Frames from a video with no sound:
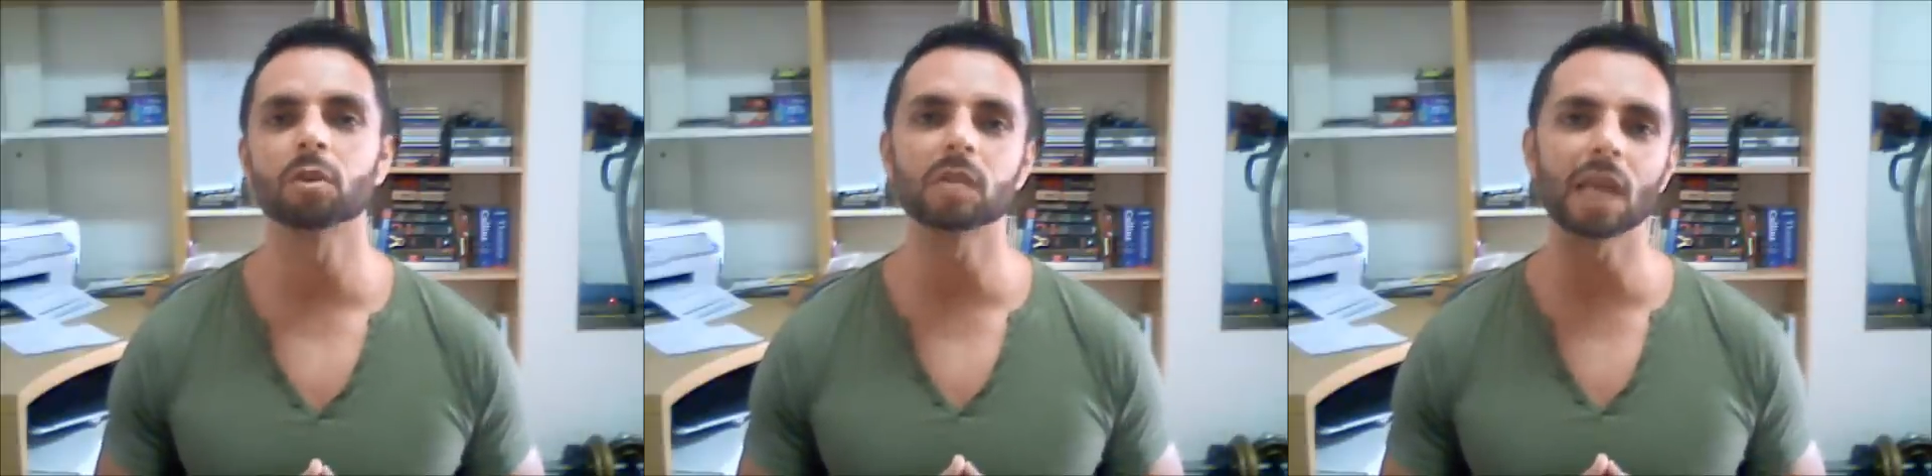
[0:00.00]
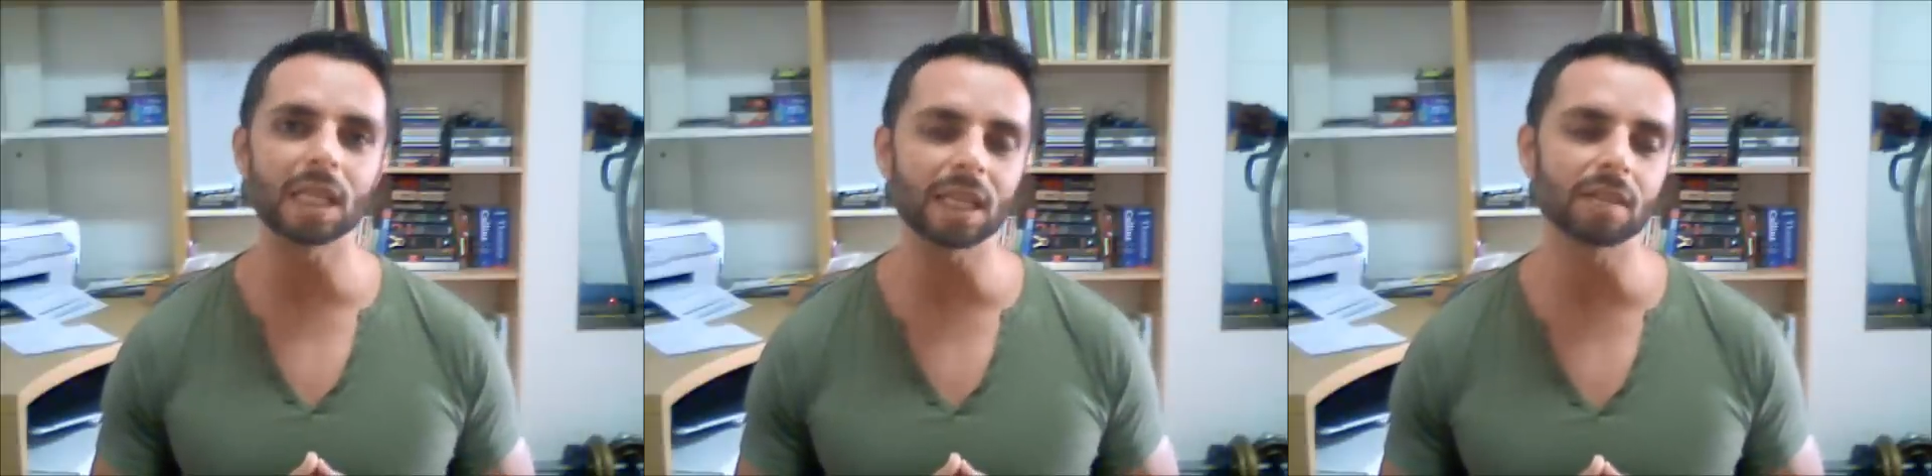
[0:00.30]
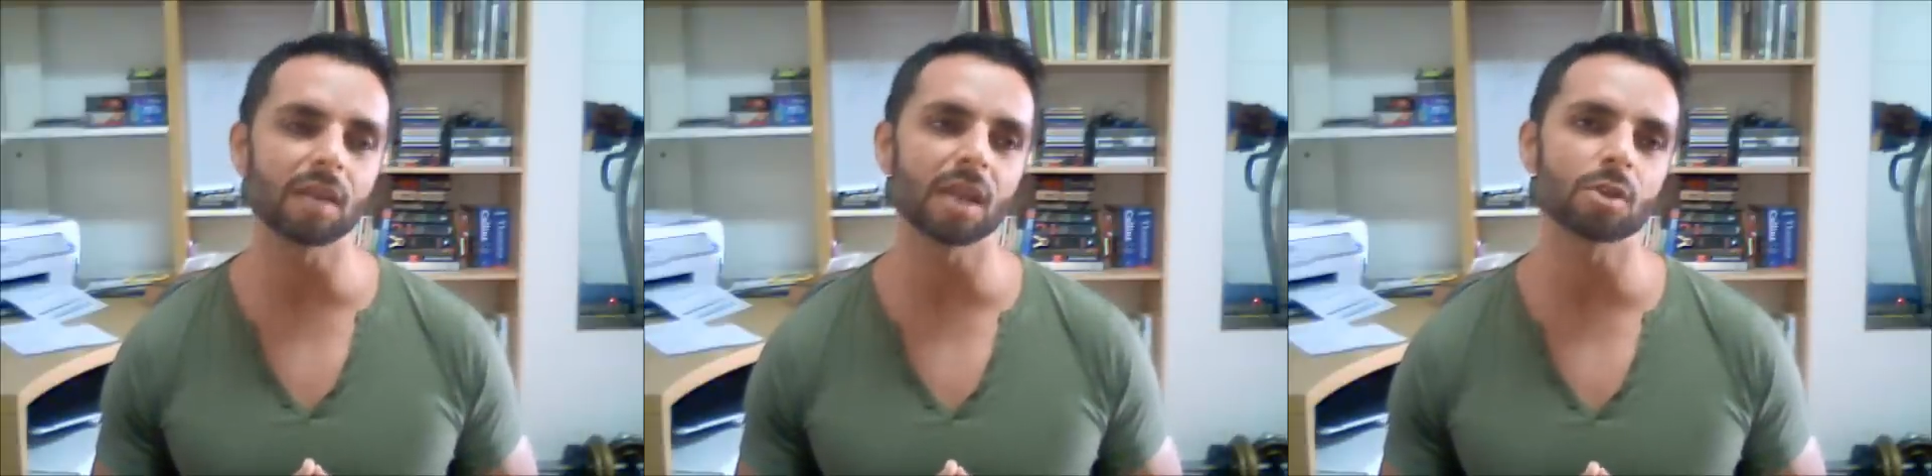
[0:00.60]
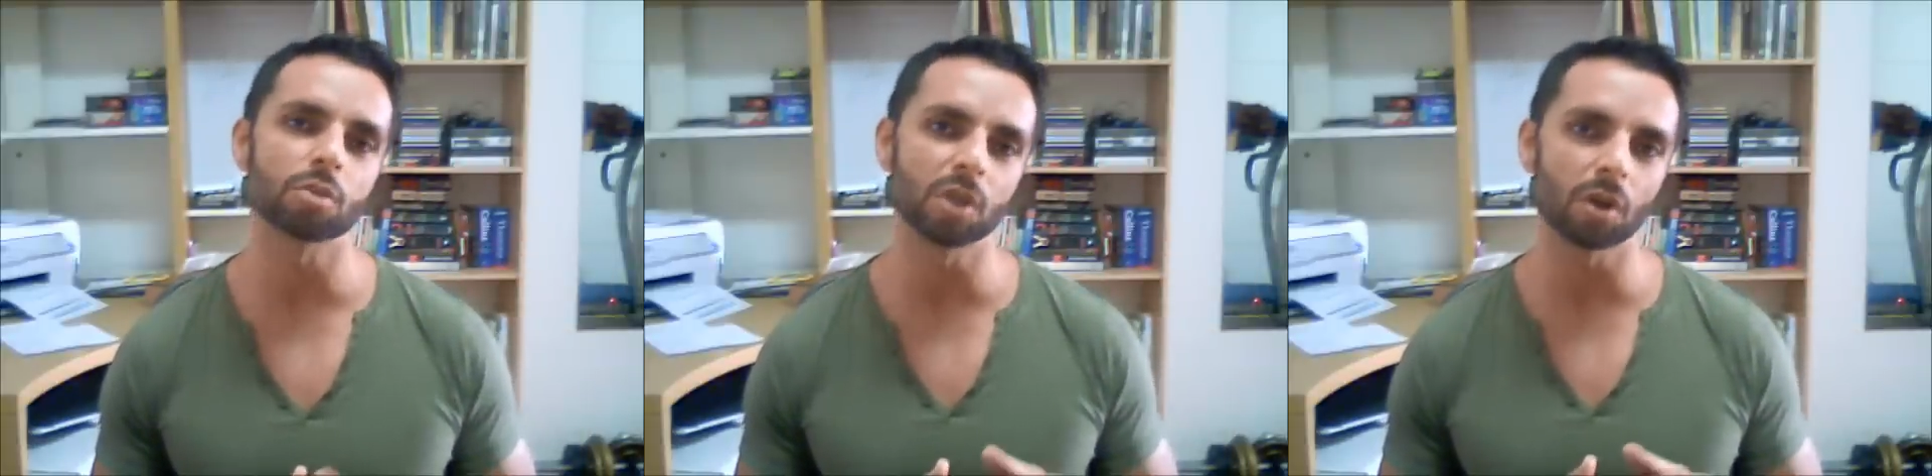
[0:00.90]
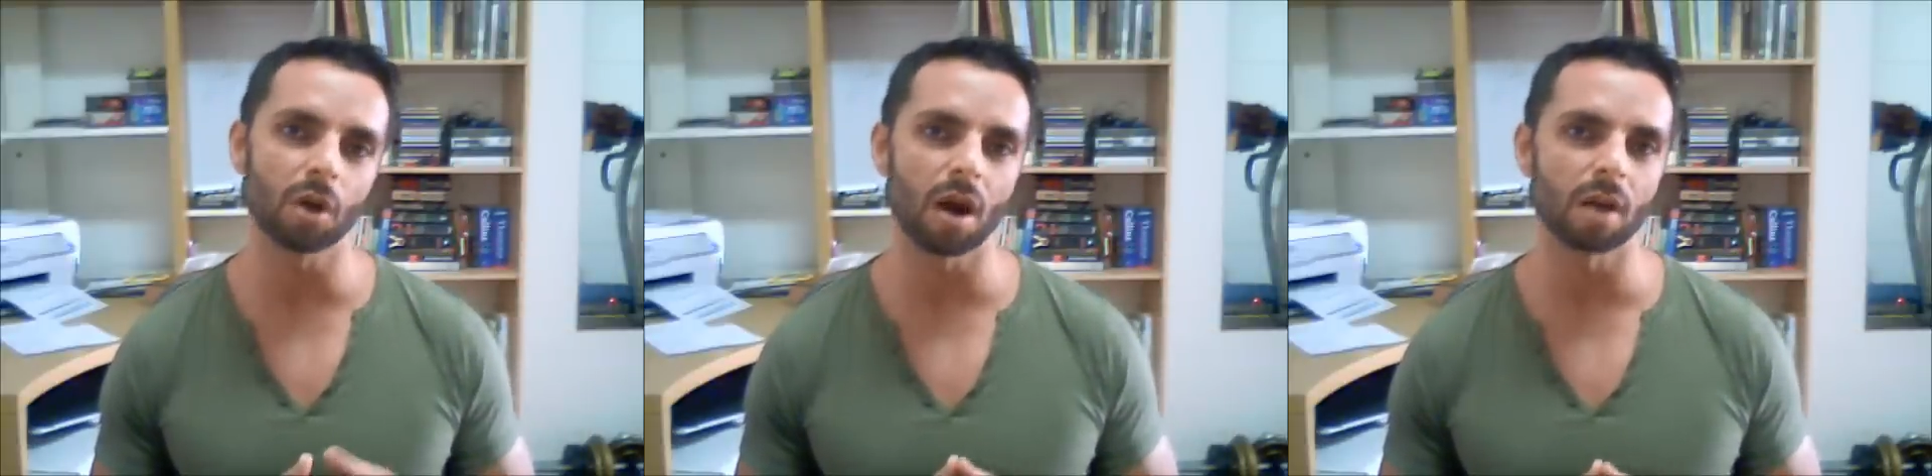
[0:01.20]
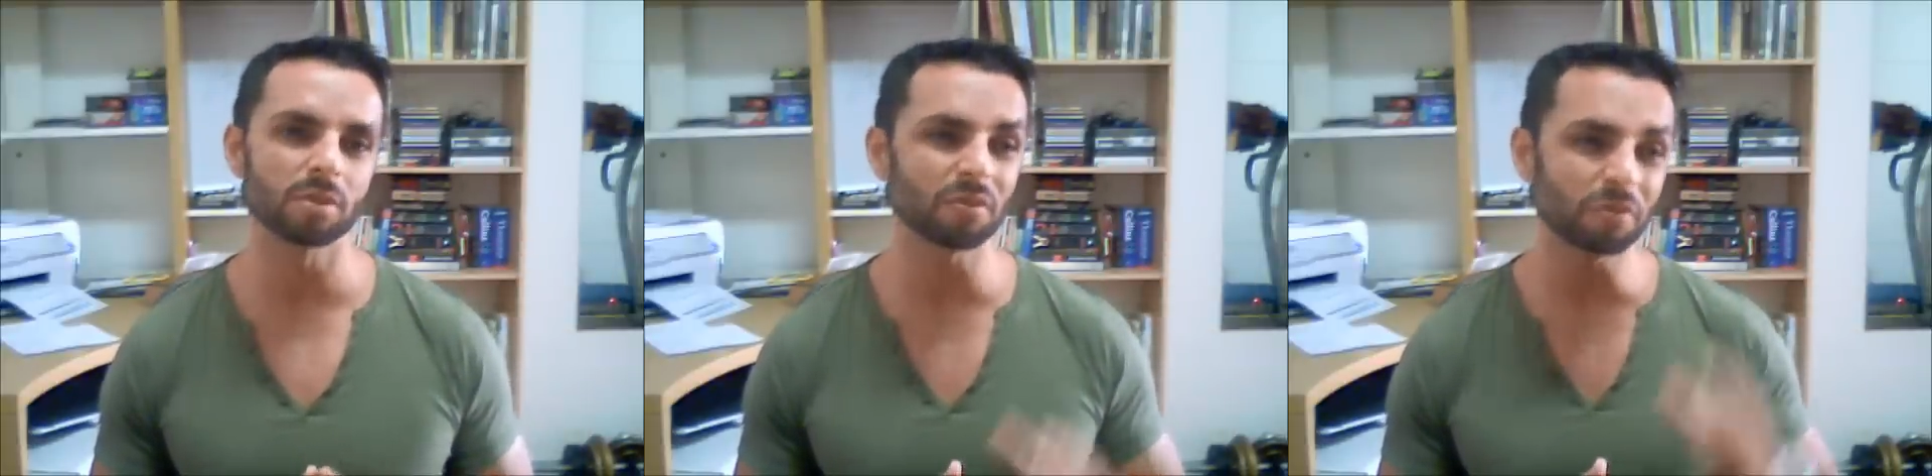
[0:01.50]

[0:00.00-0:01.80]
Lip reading: daily intake should be carbs.